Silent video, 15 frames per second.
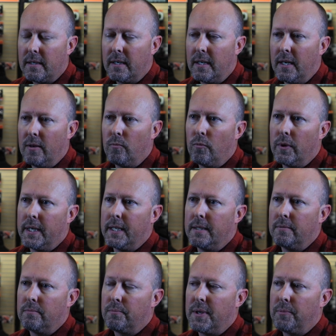
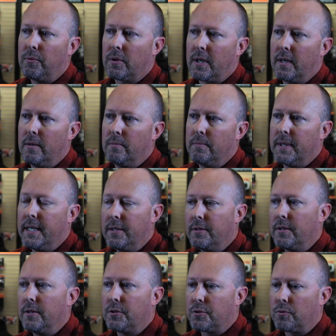when people come into
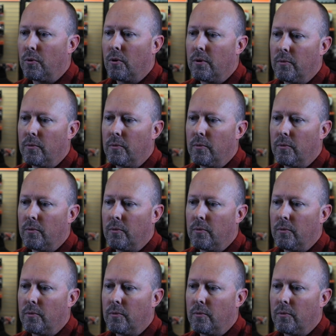the store,